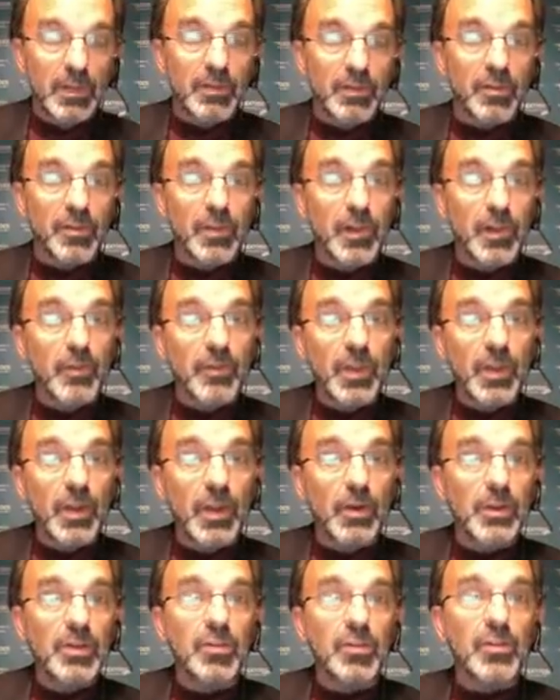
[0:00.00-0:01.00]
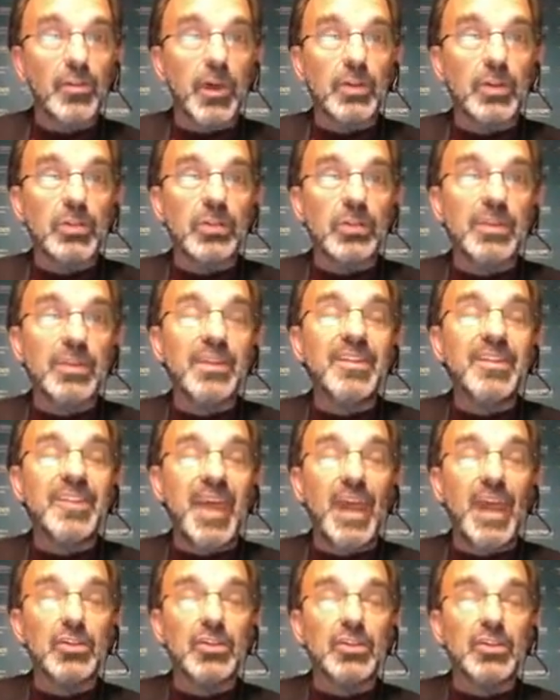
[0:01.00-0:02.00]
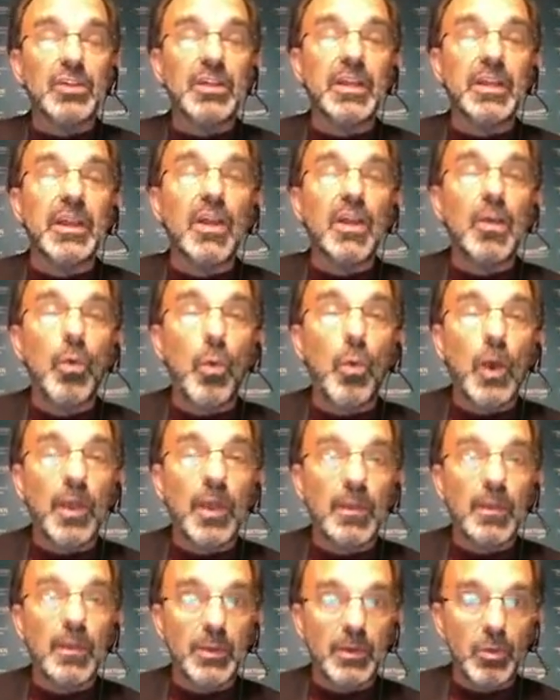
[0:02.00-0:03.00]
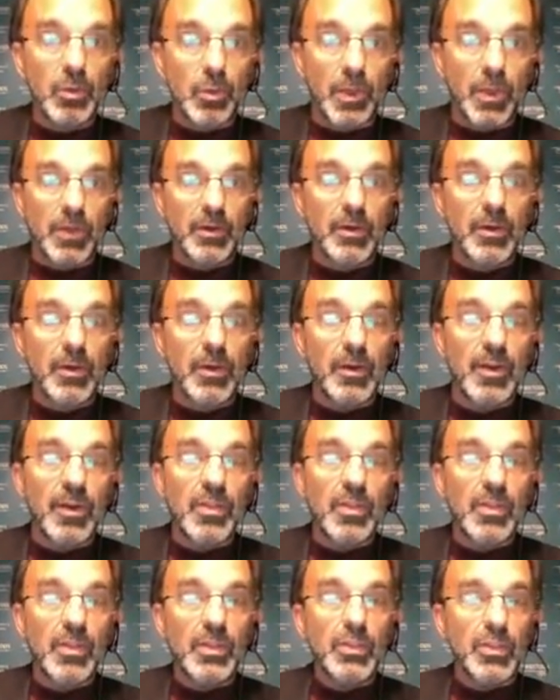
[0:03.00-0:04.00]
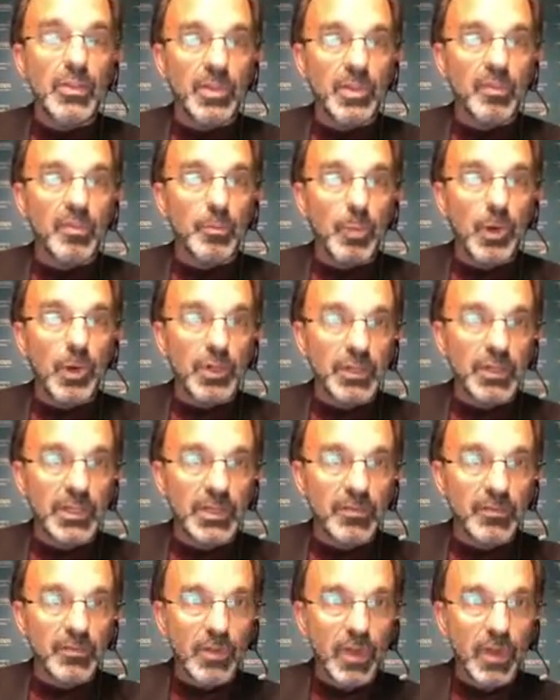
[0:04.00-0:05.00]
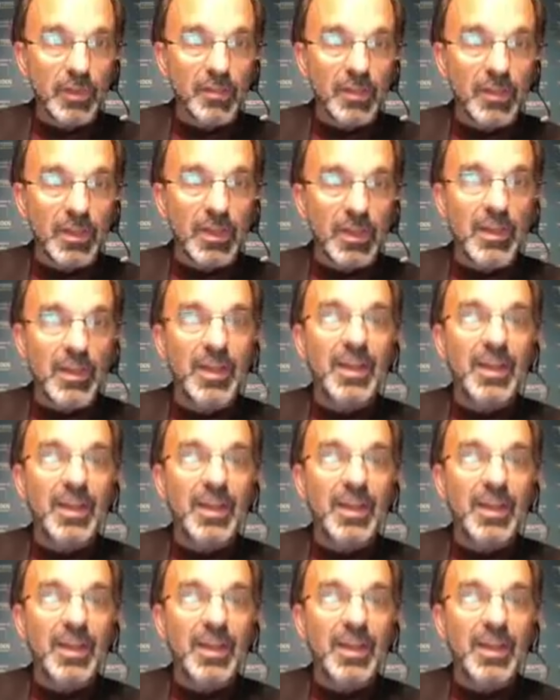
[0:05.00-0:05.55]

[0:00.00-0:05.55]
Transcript: Now, self-care instruction is actually quite a bit greater than just brushing and flossing.